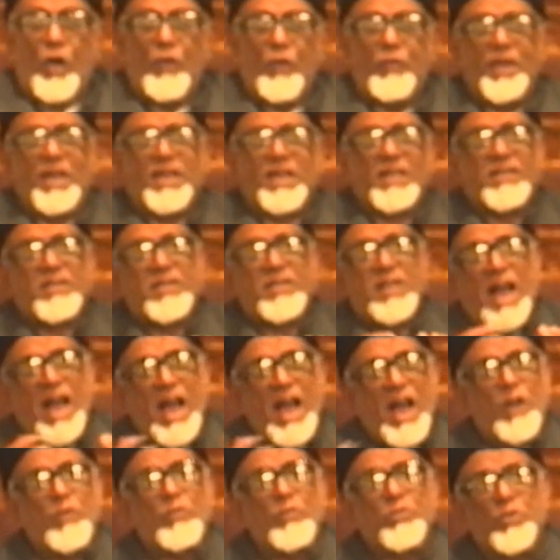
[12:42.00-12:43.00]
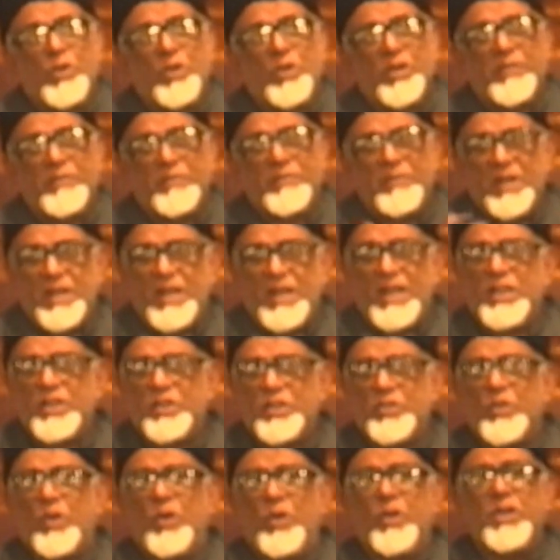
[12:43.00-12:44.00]
of a town or a
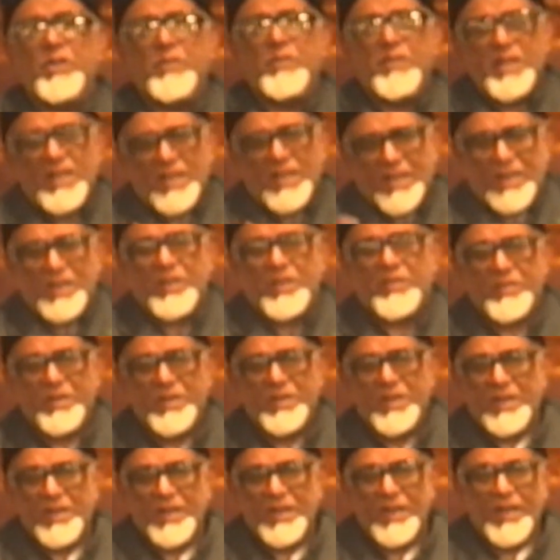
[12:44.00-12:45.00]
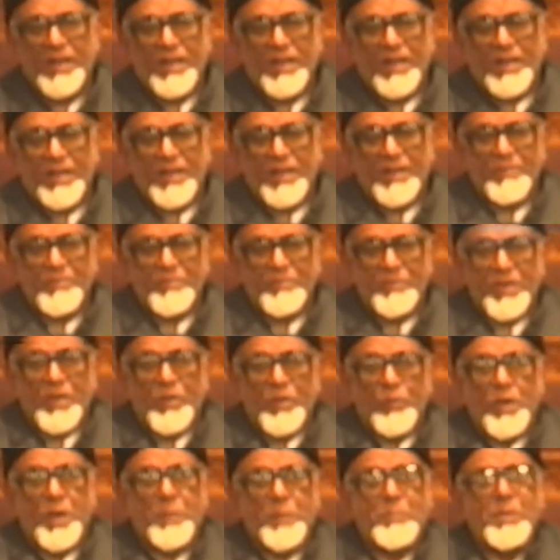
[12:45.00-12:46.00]
village or even a country
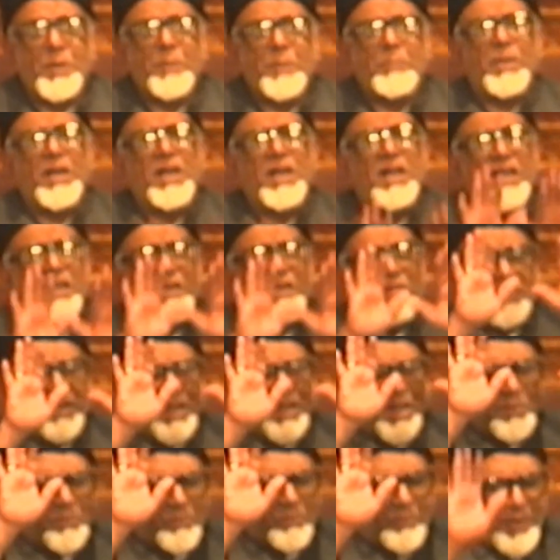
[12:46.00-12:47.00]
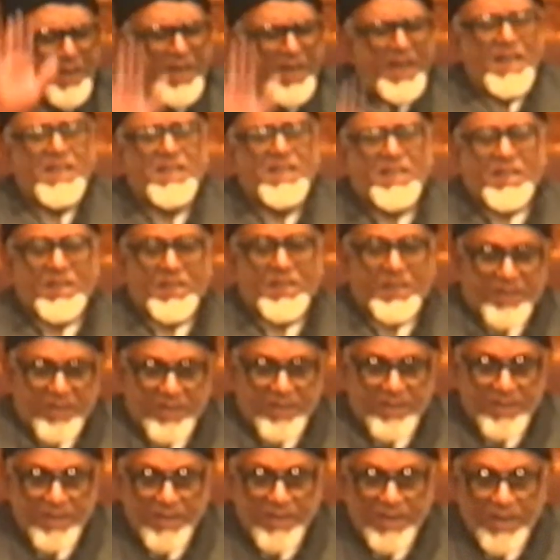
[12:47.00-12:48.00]
where people lived in
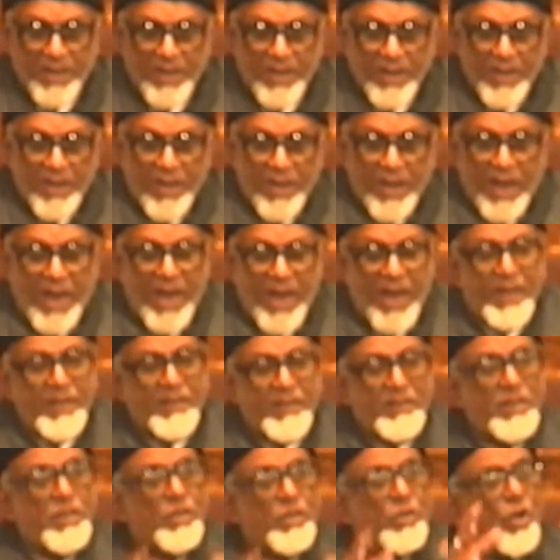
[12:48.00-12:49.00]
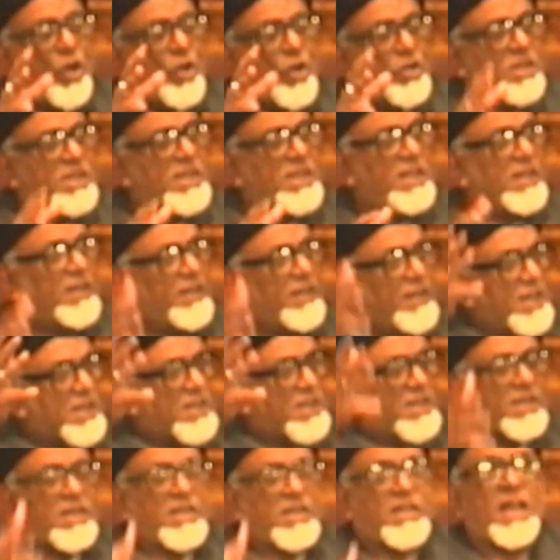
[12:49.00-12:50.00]
peace and the rosy
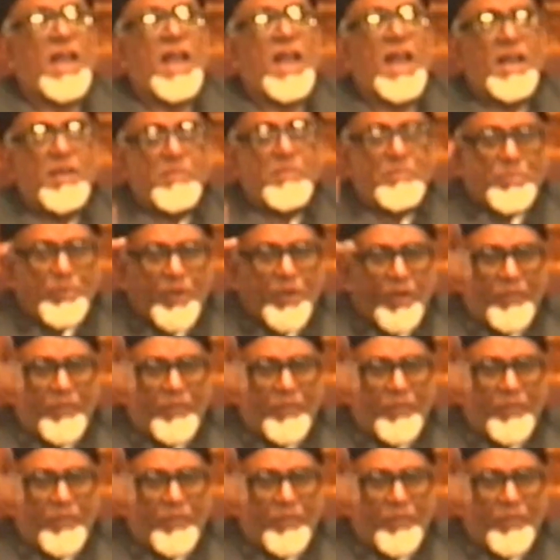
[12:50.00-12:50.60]
rizq and